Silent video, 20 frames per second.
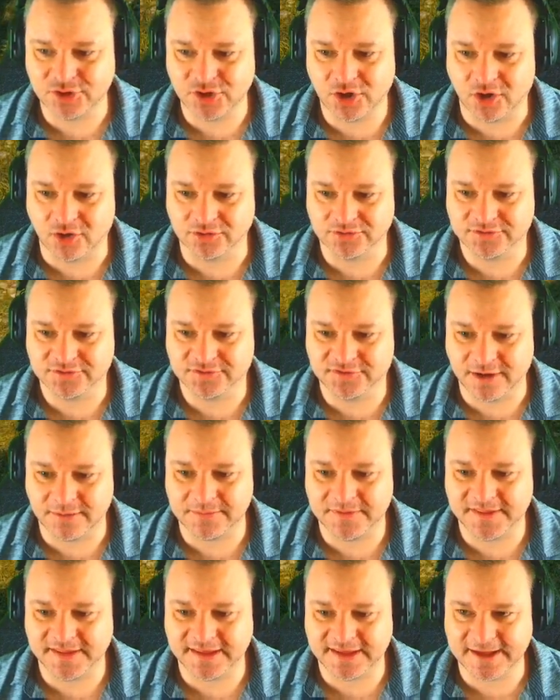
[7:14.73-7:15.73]
not. So
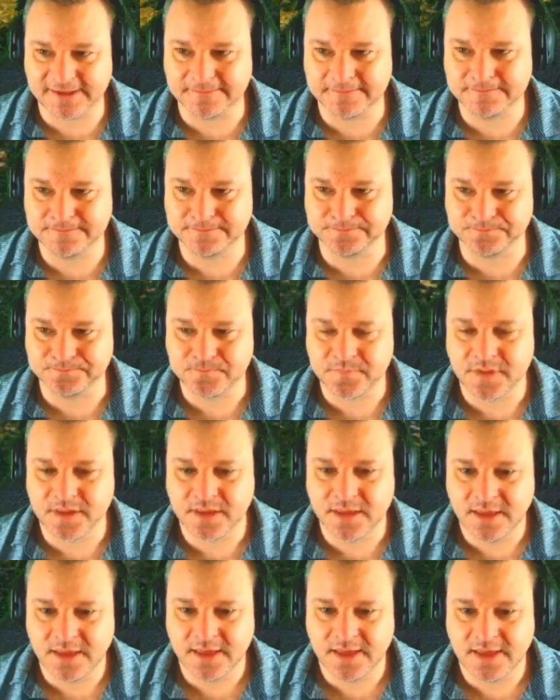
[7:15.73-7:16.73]
I'm thinking,
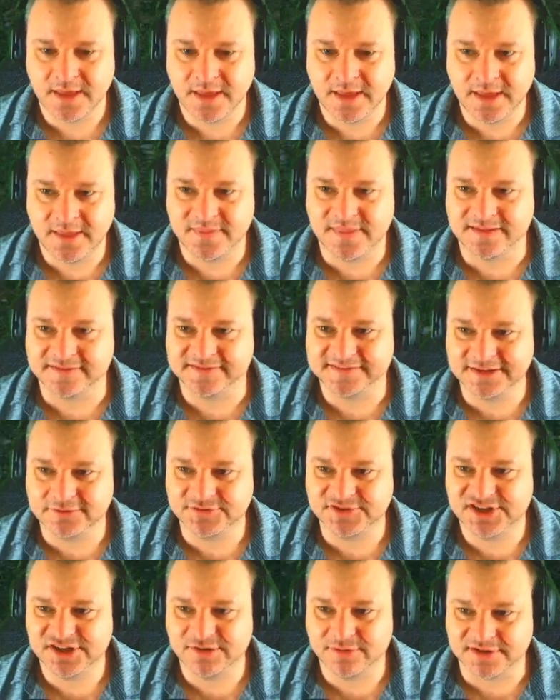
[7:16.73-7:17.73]
there's still
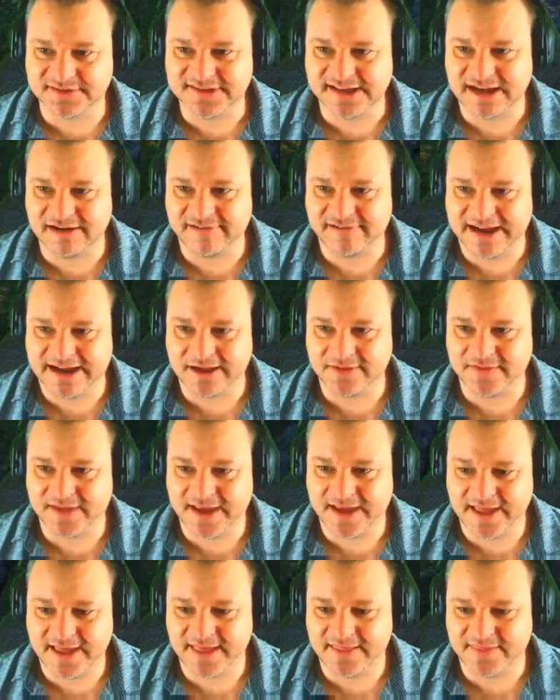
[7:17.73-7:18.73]
2 artillery out
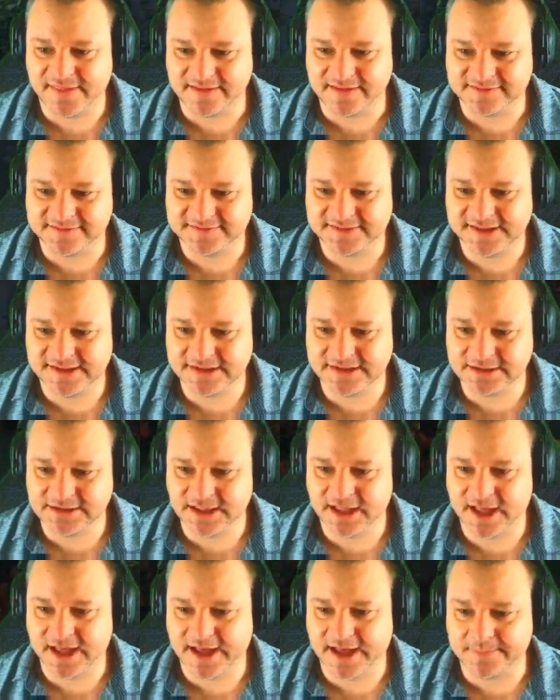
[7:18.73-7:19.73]
there. There's still
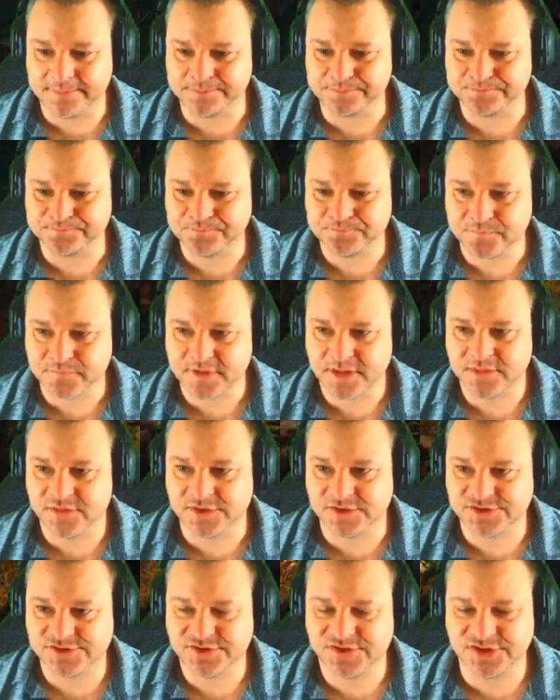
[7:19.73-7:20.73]

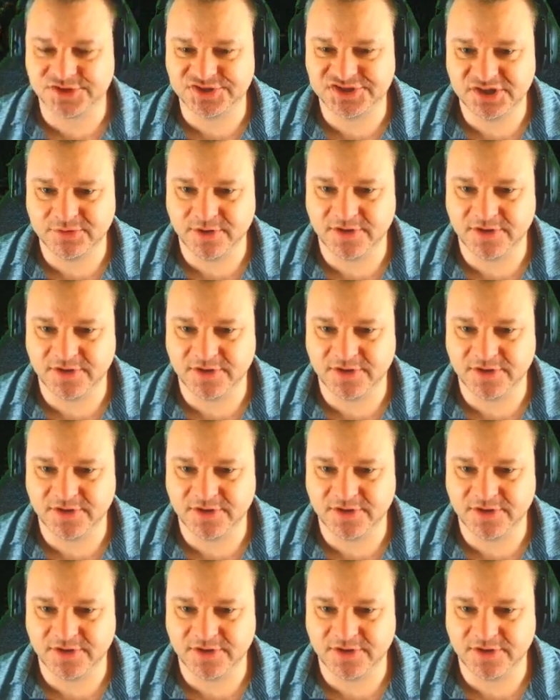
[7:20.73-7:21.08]
the 2